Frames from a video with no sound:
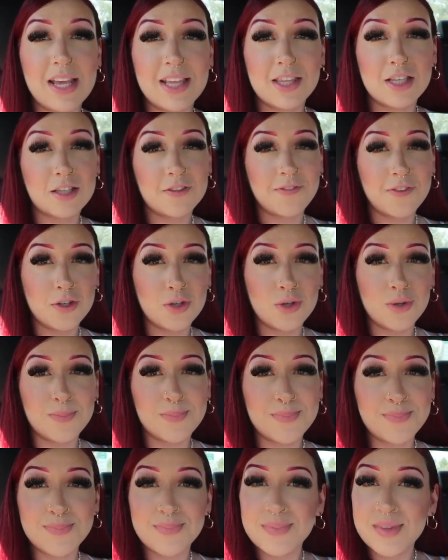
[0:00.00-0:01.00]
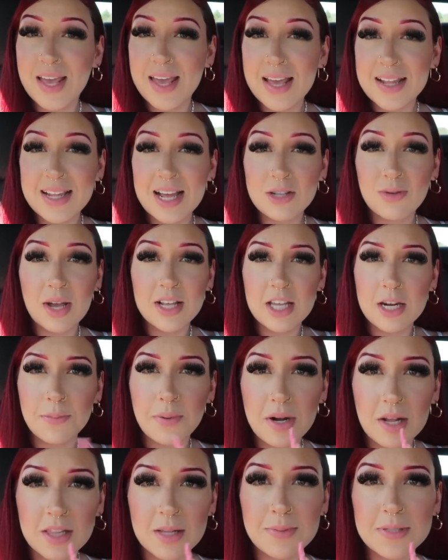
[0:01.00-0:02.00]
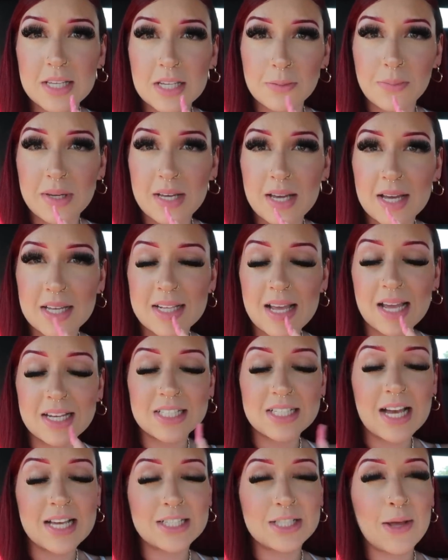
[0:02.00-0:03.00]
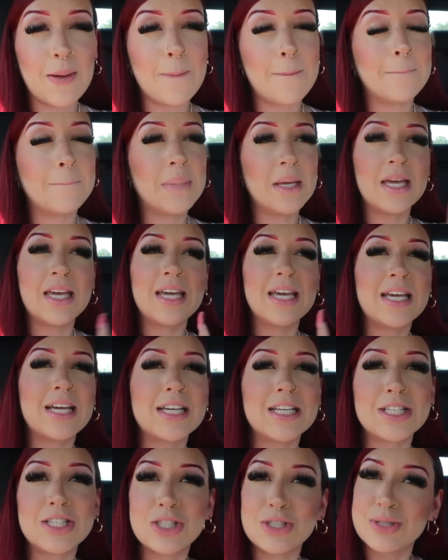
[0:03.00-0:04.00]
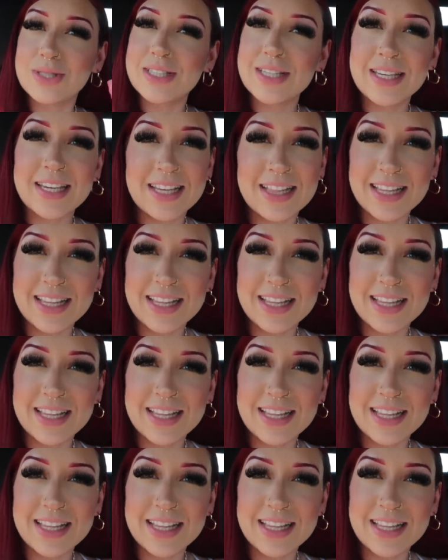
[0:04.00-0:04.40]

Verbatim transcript: eat this food that's why i didn't put on lipstick because i just got some big juicy